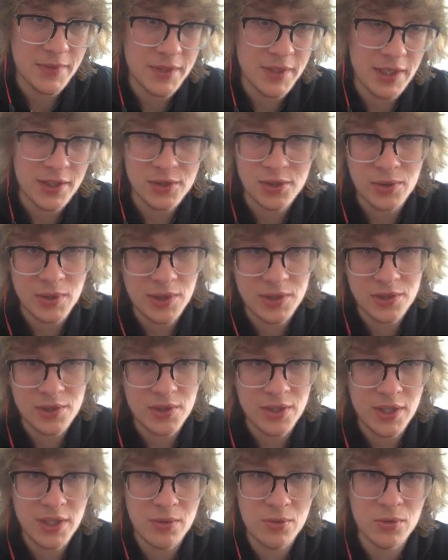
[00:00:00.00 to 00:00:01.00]
Yeah, so
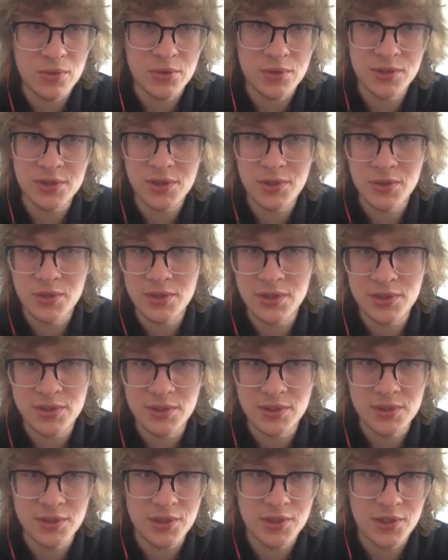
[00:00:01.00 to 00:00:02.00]
assert equals, considering this
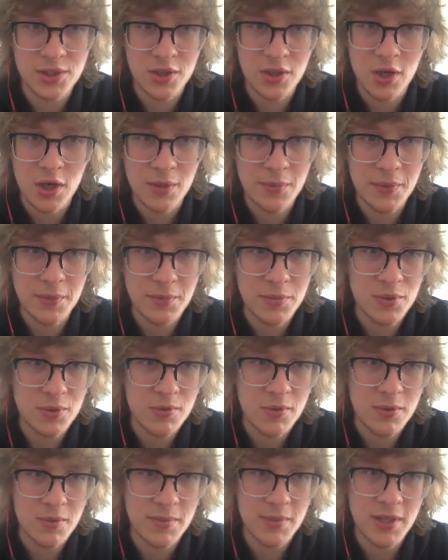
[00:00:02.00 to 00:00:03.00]
is such a common
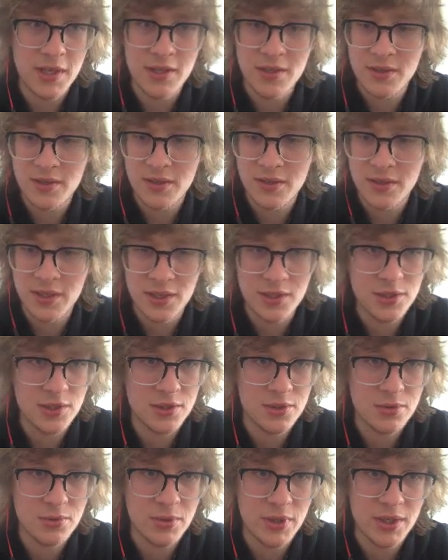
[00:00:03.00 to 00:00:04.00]
programming pattern, they
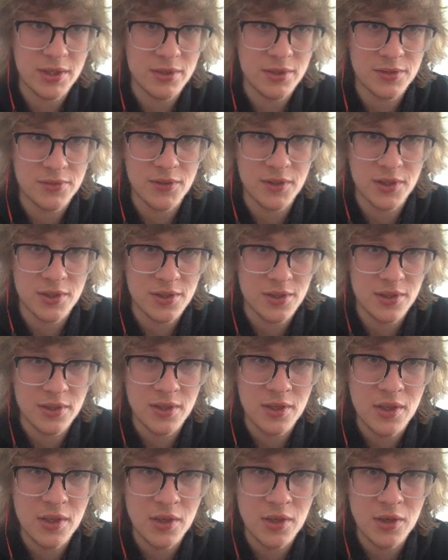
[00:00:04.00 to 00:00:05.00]
just created this function
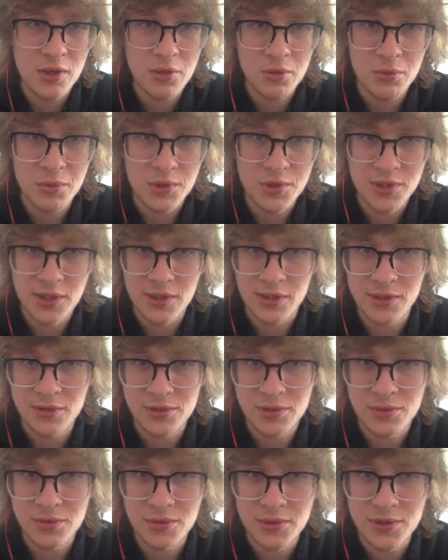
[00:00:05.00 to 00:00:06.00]
which allows
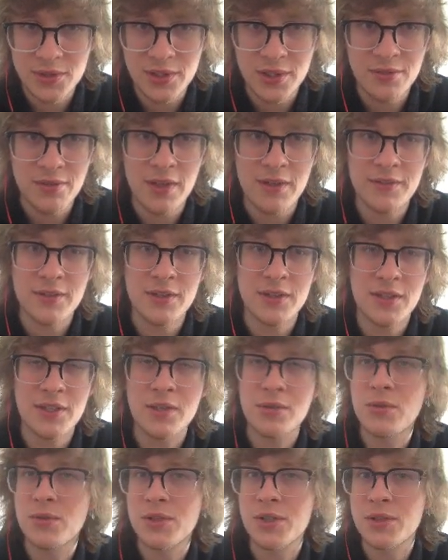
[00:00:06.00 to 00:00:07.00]
you to, instead of having the
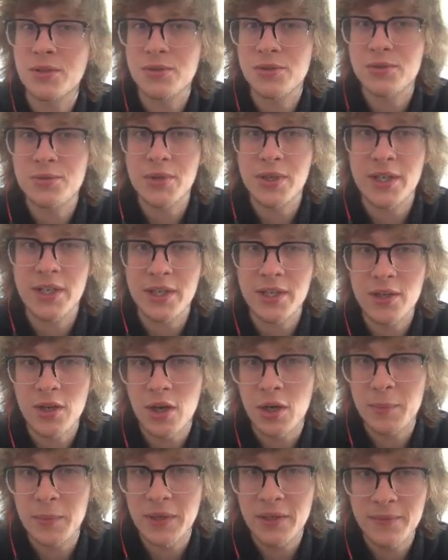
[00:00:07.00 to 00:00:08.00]
equals equals, create a
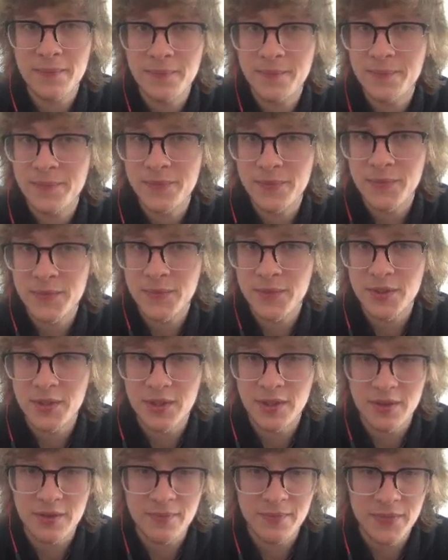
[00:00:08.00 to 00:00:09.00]
comma.
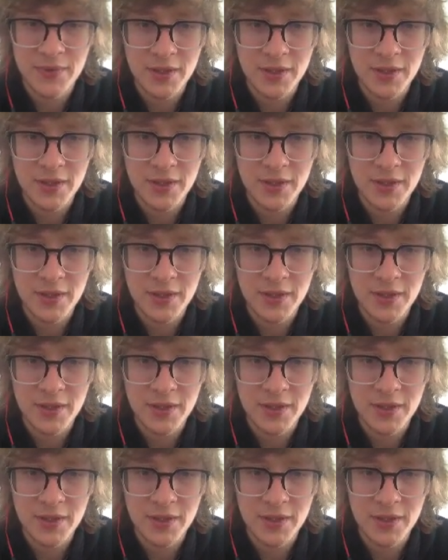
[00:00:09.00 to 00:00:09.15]
Okay,